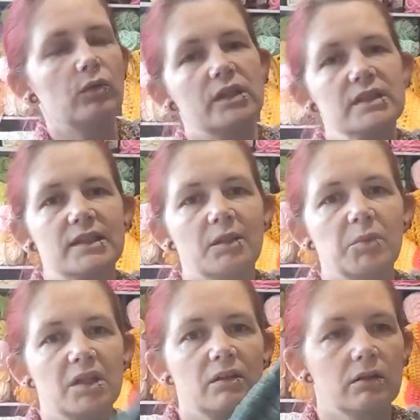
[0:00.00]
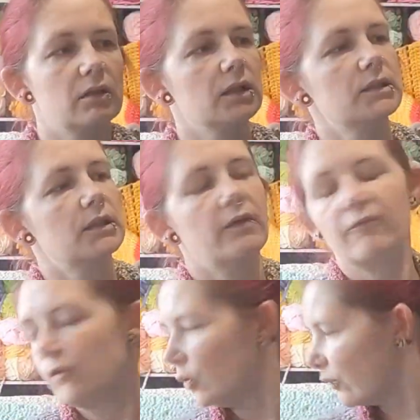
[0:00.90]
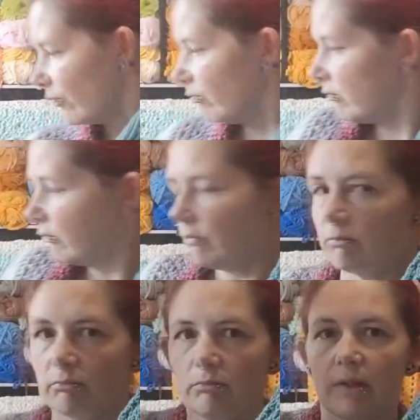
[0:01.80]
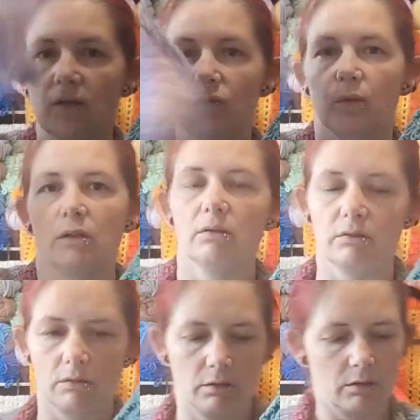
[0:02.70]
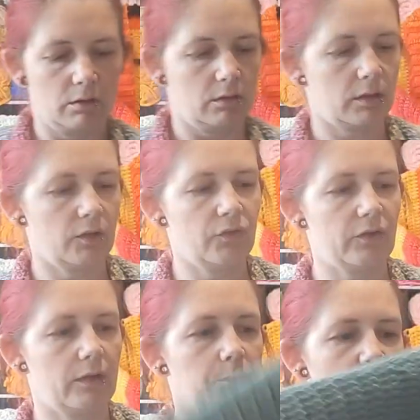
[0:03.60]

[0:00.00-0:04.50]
all need steaming except for this one, because I'm